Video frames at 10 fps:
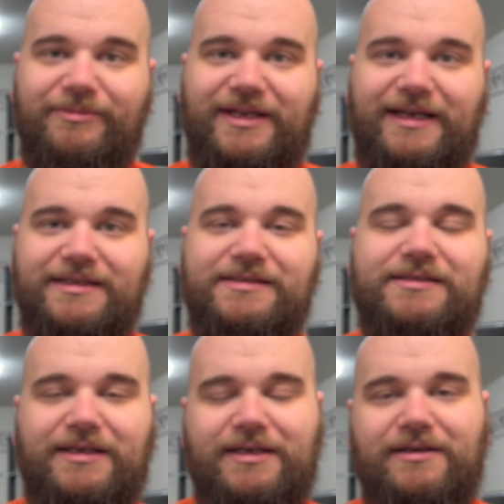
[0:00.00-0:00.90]

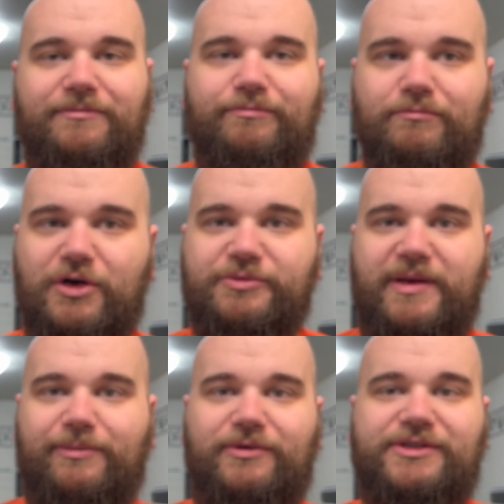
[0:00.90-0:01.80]
because most
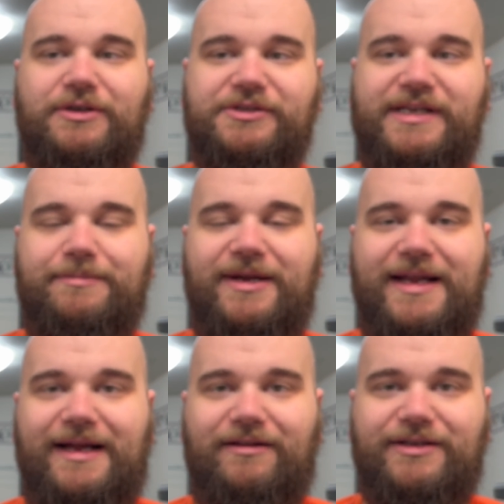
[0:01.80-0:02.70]
people associate
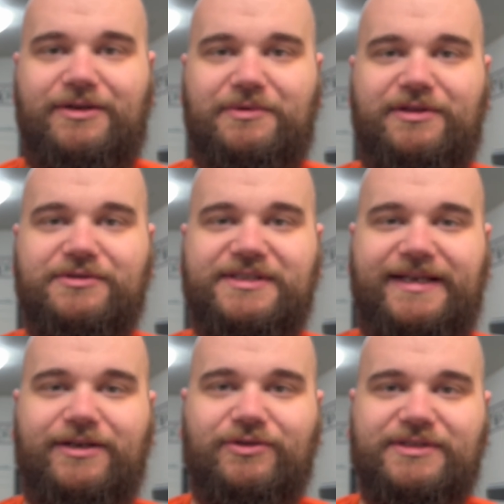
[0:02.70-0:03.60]
beta-alanine with those
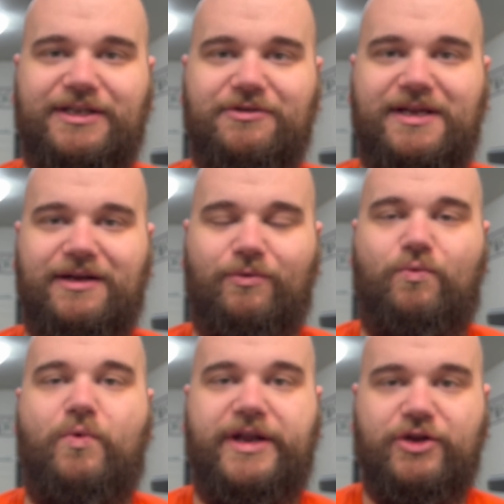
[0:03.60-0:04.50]
tingles that you get
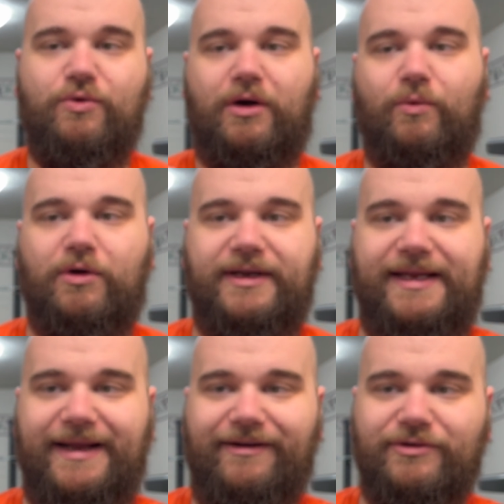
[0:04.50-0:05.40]
when you are
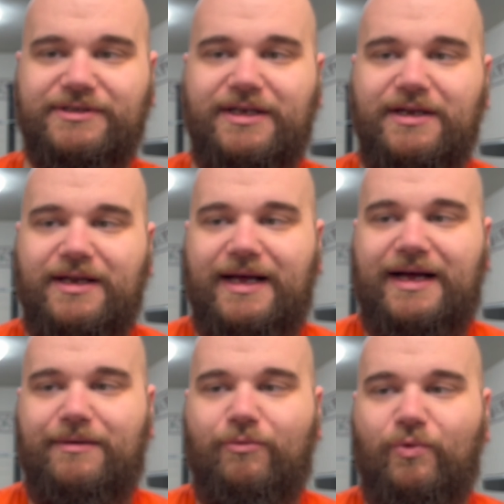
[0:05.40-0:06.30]
working out.
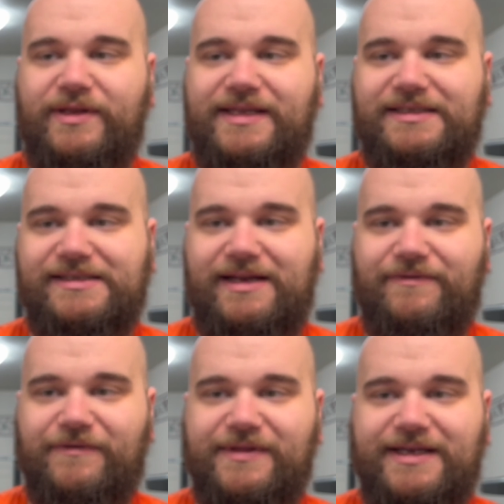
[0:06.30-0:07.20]
What they say
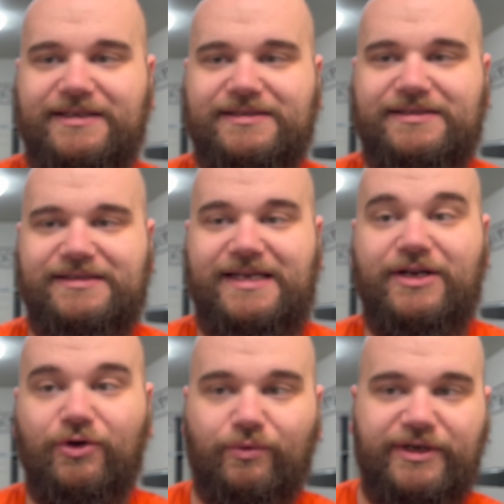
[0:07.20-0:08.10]
for this
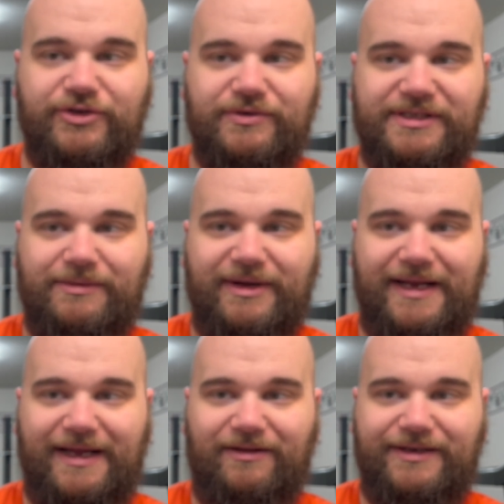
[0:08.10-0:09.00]
tingle-reducing
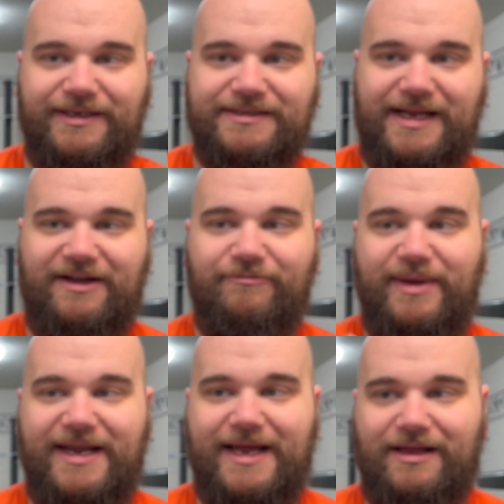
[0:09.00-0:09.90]
beta-alanine is they have
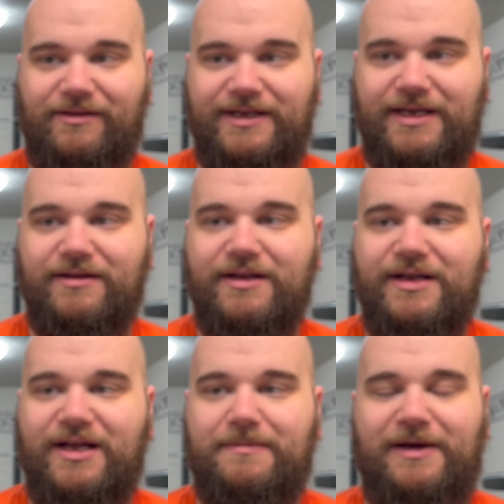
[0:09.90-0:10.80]
beta-alanine,
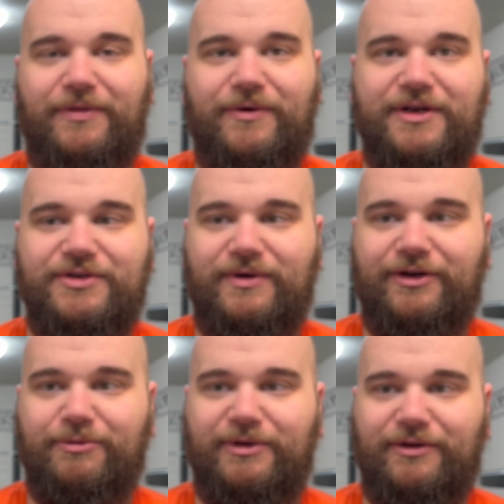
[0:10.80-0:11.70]
about
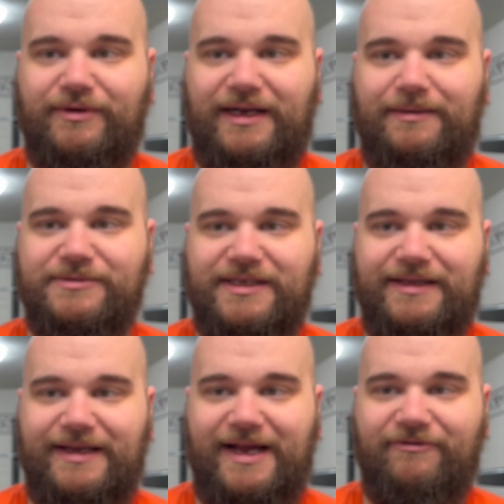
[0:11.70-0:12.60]
3,200 milligrams,
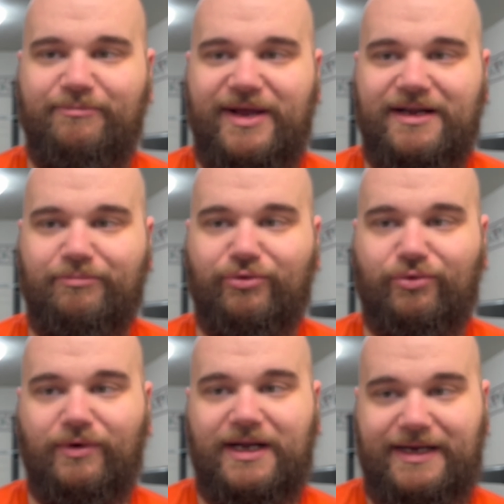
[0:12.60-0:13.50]
and they have
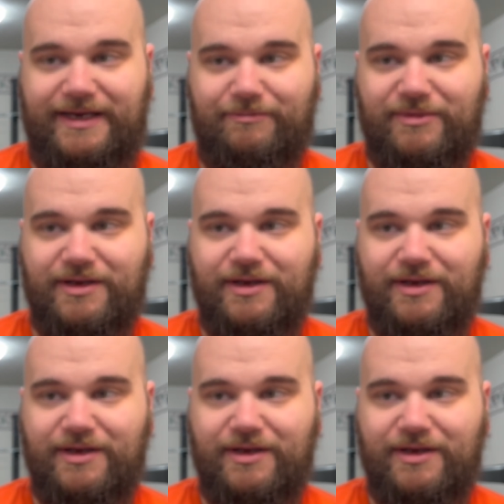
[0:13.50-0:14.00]
beta-prime,